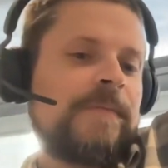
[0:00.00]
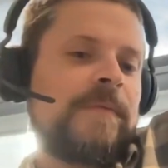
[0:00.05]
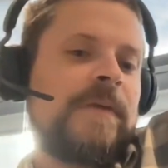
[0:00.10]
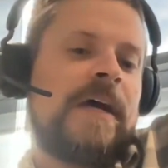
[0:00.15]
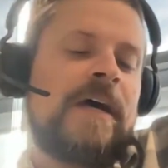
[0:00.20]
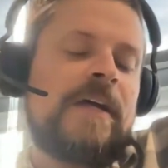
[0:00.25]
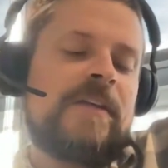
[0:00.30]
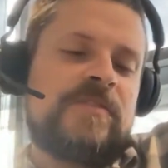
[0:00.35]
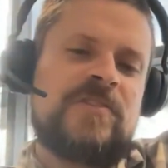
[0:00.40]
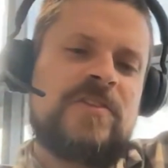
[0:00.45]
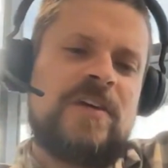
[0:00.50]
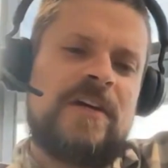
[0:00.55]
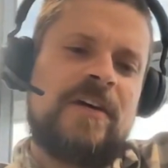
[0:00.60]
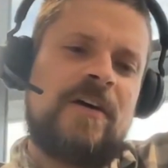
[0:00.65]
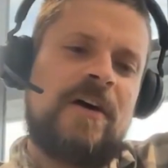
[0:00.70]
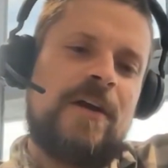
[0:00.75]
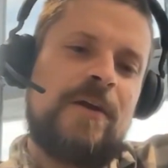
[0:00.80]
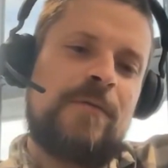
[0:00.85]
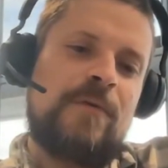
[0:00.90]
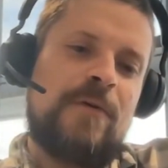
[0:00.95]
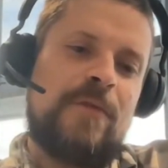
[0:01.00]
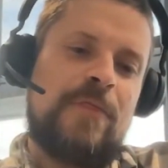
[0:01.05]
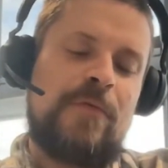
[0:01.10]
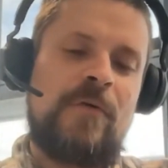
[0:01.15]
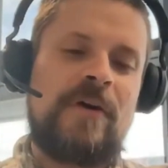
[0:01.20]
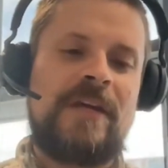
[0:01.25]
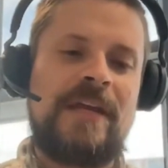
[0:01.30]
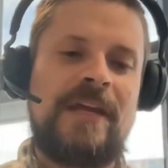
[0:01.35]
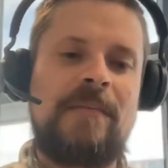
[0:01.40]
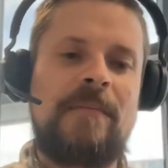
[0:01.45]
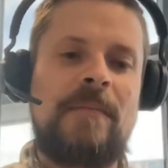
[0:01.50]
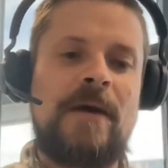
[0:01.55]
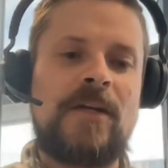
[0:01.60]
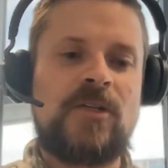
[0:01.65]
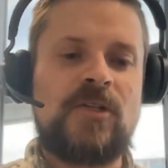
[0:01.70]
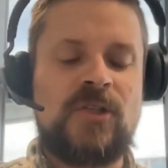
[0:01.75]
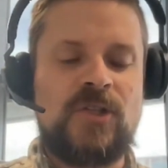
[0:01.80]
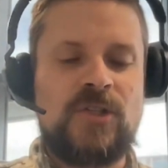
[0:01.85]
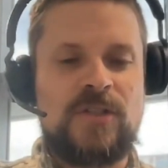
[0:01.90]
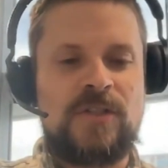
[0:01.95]
Yeah, it's like kind of a 3D
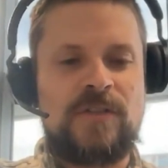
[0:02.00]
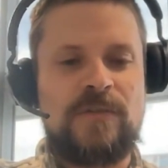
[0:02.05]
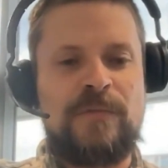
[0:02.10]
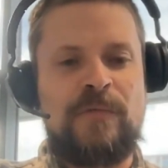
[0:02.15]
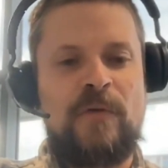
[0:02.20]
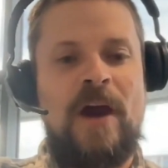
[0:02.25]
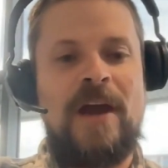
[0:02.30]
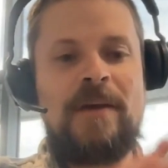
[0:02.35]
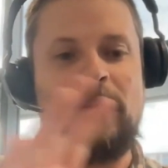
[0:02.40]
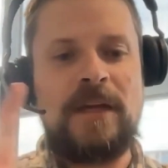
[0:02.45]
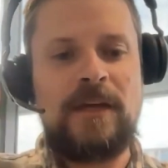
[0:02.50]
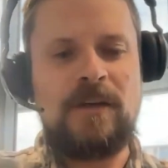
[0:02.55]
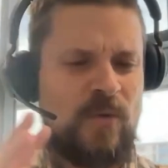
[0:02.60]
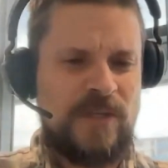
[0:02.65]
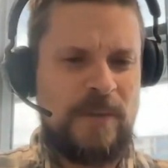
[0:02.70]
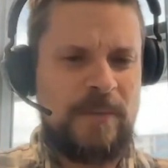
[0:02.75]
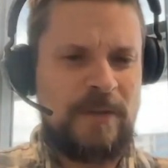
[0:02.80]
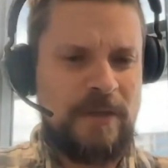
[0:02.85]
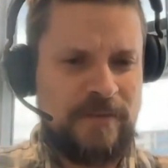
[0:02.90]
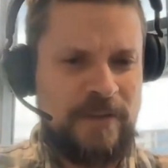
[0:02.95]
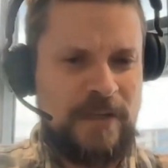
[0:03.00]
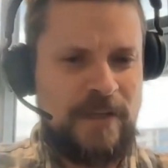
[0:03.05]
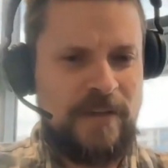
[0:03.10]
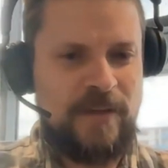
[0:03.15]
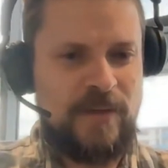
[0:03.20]
mesh framing or something like that.